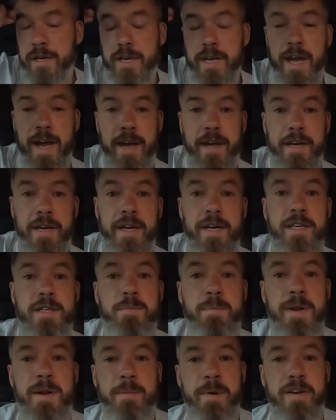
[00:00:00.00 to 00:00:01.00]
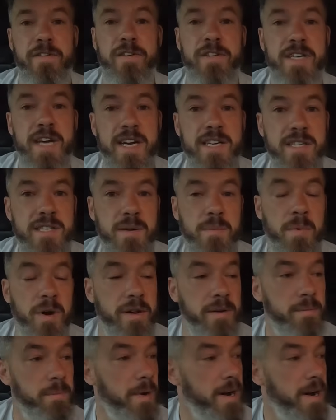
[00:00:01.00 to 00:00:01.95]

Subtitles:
yeah, it's been a bit of a testing one,